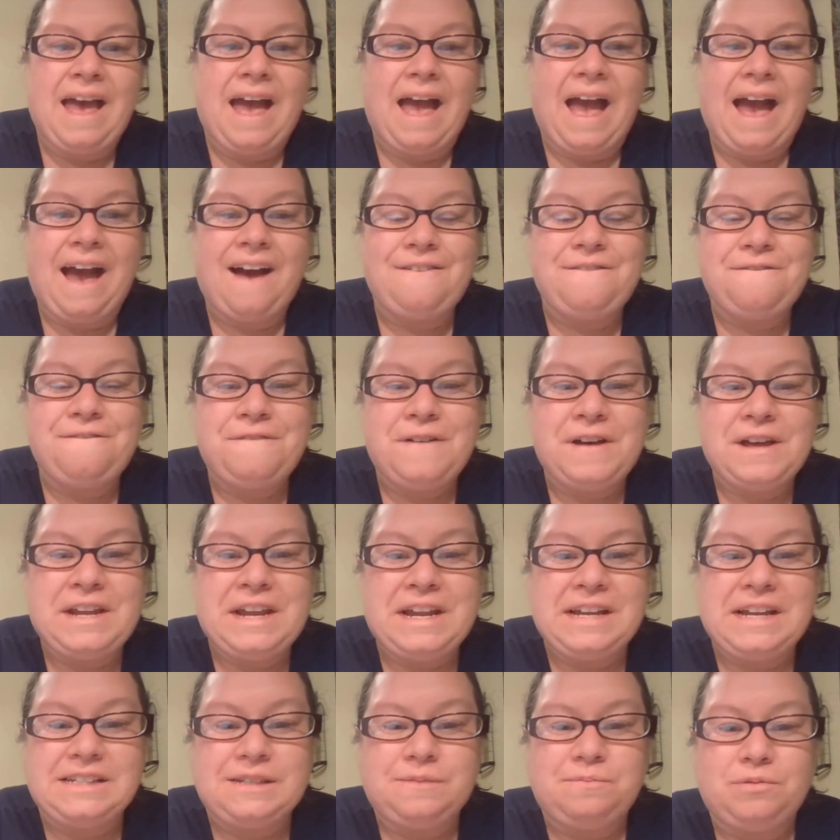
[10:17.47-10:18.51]
Have fun
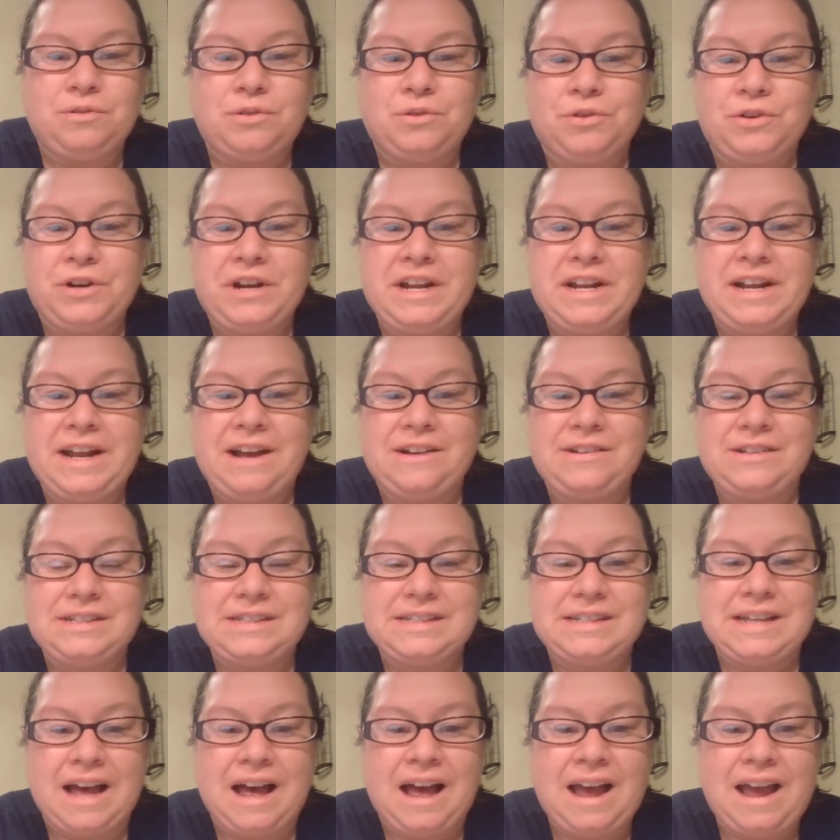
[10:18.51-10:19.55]
exploring
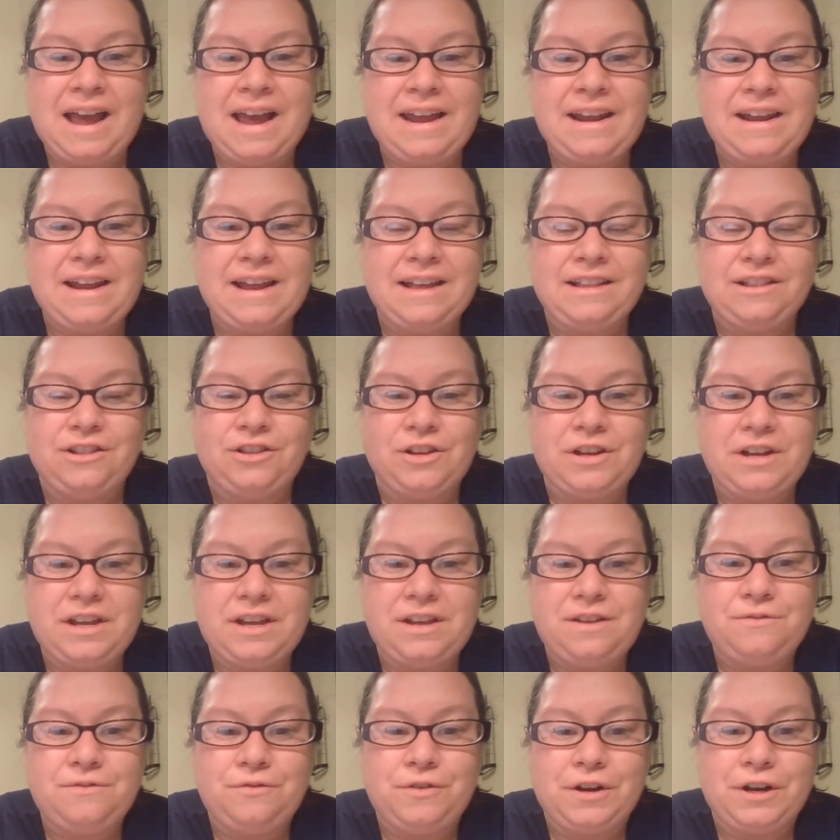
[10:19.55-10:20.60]
outside and
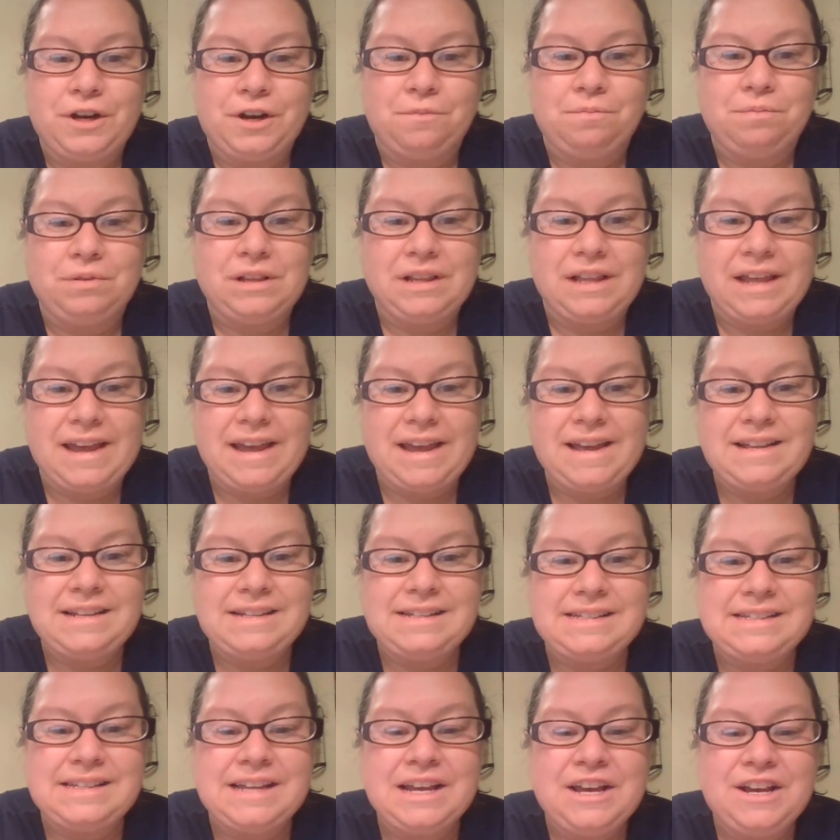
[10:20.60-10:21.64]
looking for your
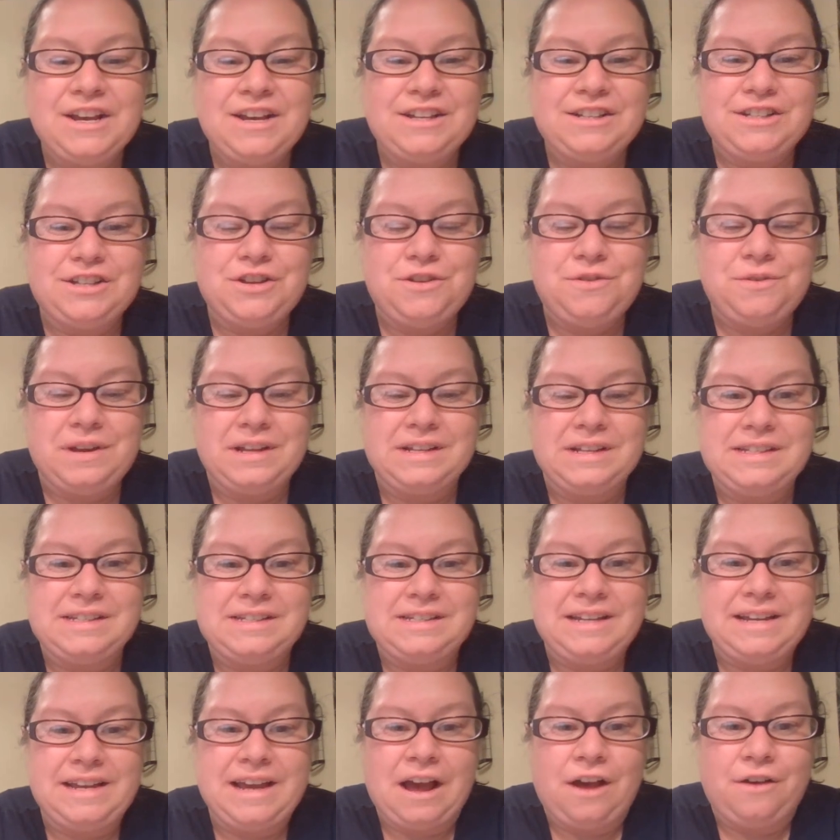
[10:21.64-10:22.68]
plants so you can
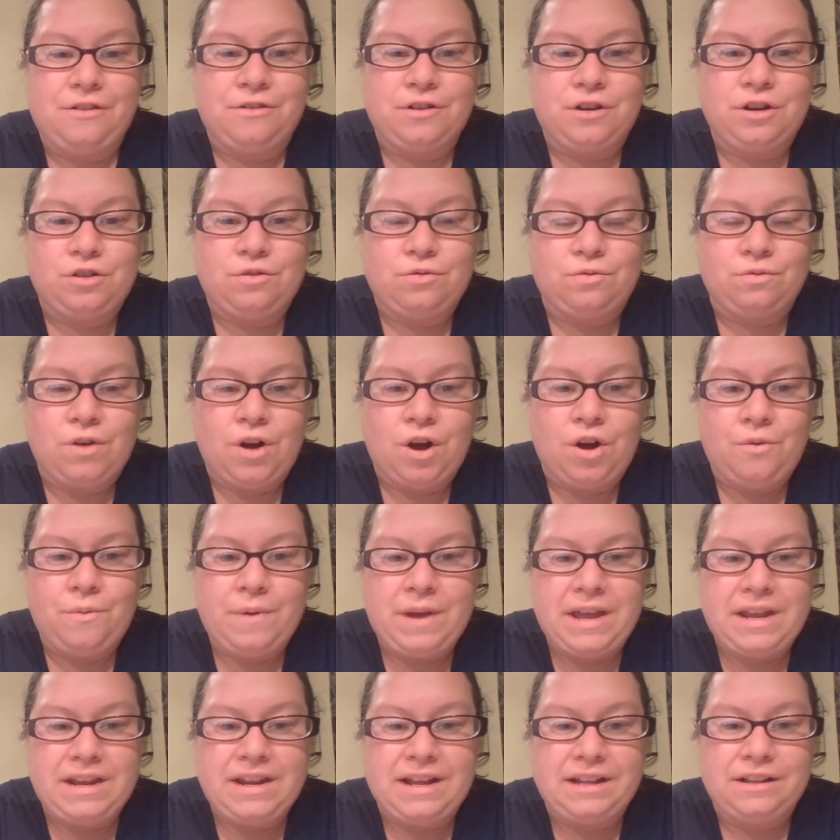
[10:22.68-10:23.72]
see how they're
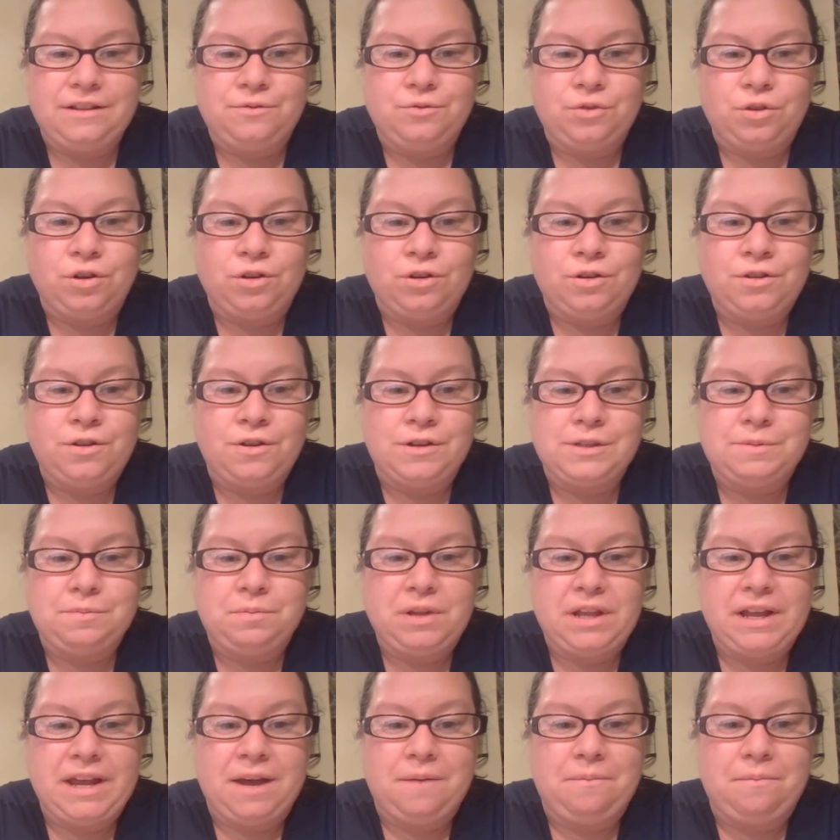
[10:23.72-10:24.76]
growing and learn those
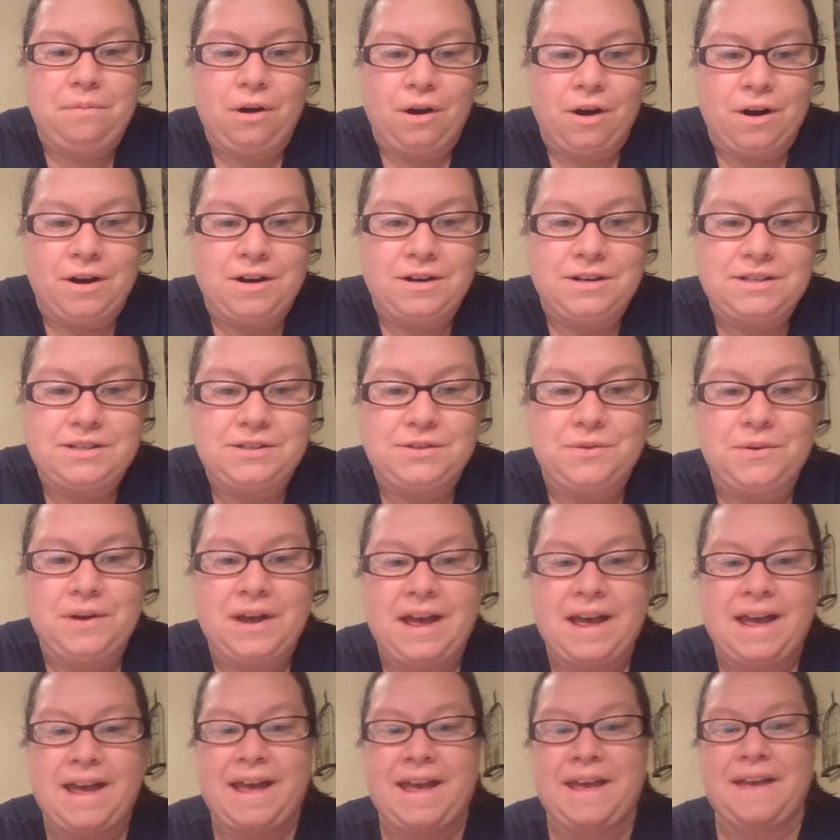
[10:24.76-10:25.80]
plant parts,
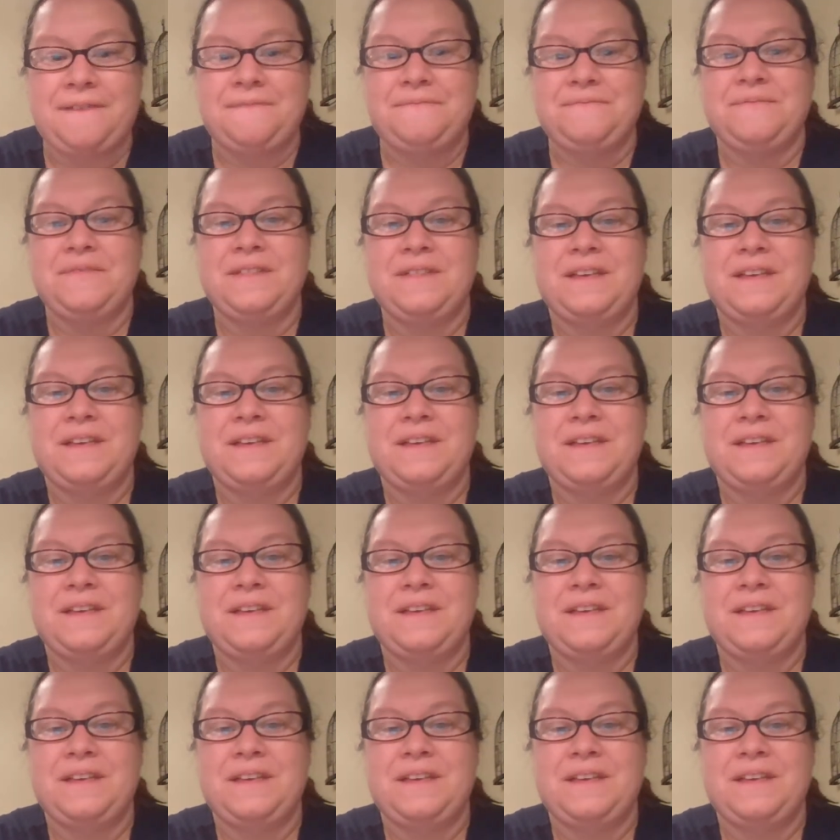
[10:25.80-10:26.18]
okay?